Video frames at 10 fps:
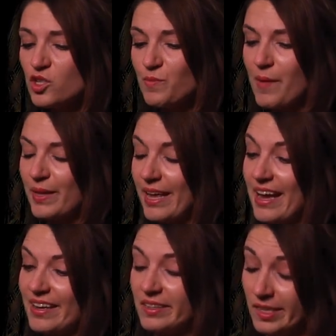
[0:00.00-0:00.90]
my
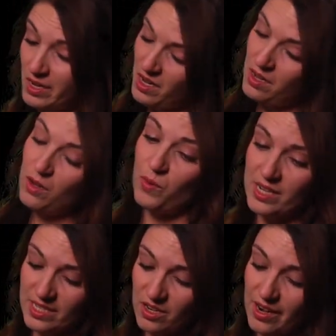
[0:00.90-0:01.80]
plan when I
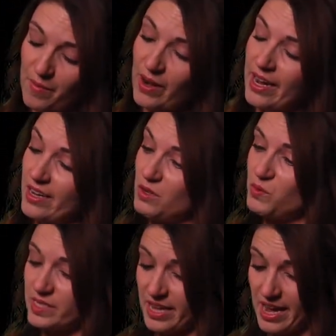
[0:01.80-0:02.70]
started at Marquette
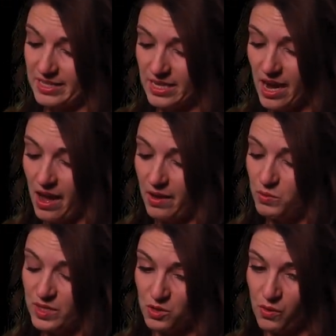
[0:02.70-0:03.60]
was that I
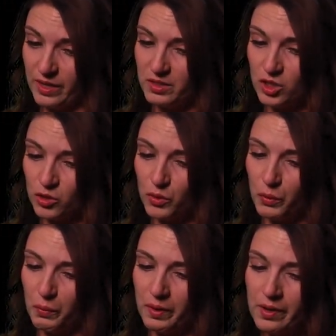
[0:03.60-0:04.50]
was going
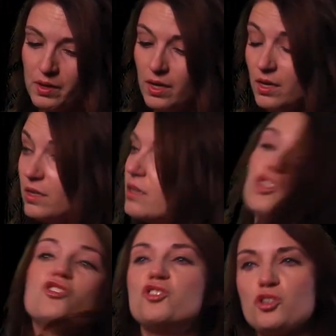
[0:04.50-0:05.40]
to
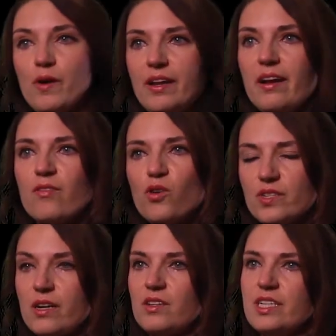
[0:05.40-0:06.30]
join Air
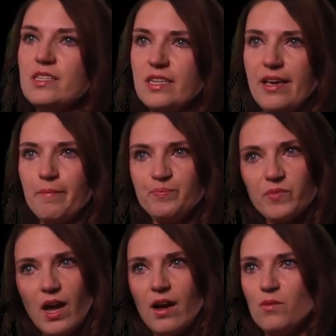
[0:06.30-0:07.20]
Force ROTC.
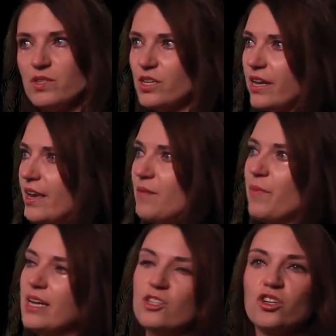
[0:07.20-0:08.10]
I was going to get
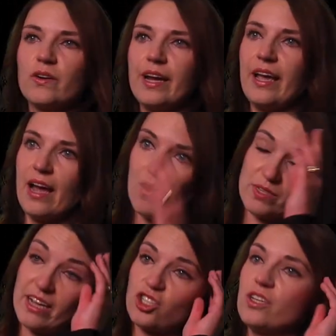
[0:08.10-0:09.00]
my degree. I
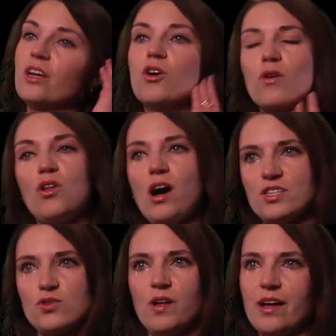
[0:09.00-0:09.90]
was actually going to go to law
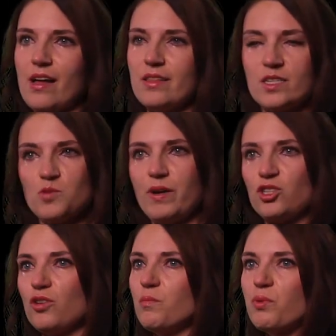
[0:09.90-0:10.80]
school. I got in this
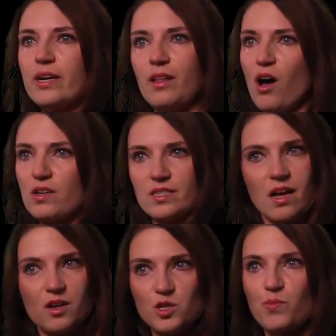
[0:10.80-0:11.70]
special pre-law
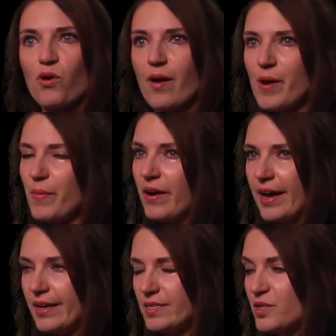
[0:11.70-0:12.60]
scholars program at
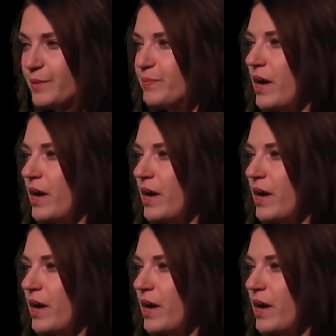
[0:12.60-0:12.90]
Marquette.